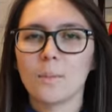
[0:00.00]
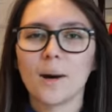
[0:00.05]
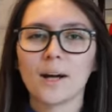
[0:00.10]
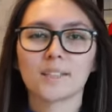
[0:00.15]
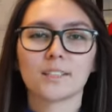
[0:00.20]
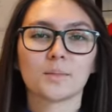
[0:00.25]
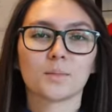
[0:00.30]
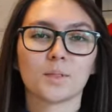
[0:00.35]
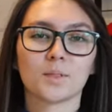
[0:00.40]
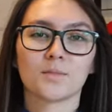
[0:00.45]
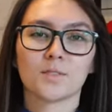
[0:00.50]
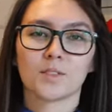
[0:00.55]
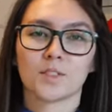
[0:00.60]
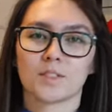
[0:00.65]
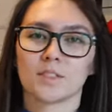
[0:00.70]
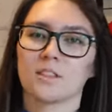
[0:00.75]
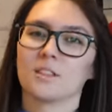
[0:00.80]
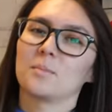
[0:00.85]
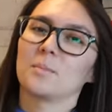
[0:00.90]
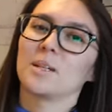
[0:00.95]
buy something for
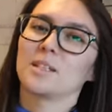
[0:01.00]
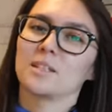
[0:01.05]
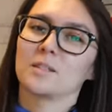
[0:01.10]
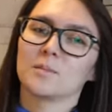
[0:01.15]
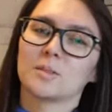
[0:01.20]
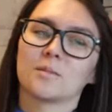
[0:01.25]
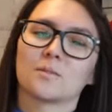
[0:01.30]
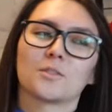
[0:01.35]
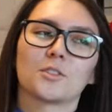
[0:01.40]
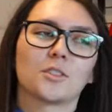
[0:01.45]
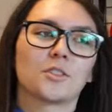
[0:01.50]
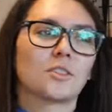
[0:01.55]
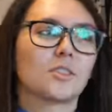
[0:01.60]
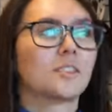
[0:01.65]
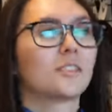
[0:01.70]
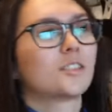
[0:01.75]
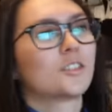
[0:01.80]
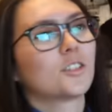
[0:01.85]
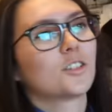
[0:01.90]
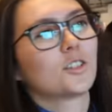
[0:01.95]
yourself, buy something for your
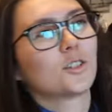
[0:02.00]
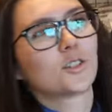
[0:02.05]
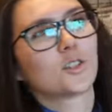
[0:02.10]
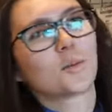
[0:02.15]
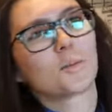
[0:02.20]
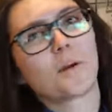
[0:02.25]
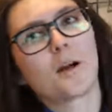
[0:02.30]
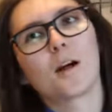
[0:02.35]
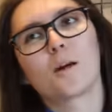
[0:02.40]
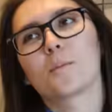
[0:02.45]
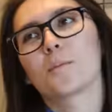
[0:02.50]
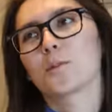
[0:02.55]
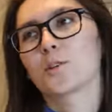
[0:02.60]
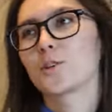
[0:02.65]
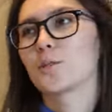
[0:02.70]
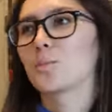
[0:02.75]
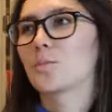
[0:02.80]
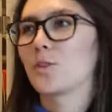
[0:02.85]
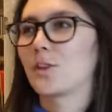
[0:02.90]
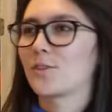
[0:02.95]
sister or your mom or
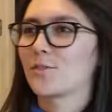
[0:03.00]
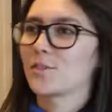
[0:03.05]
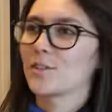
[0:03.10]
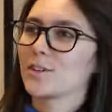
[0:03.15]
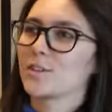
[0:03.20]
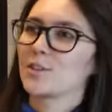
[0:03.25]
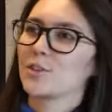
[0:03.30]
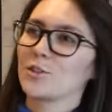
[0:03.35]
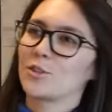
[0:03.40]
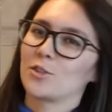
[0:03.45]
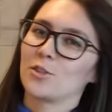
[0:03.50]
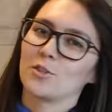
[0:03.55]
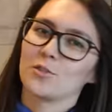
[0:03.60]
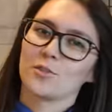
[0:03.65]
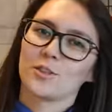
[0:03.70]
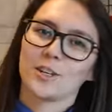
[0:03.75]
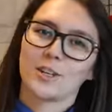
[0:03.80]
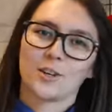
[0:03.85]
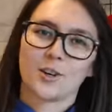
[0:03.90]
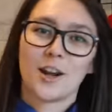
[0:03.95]
your boyfriend or your
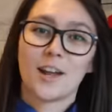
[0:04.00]
girlfriend or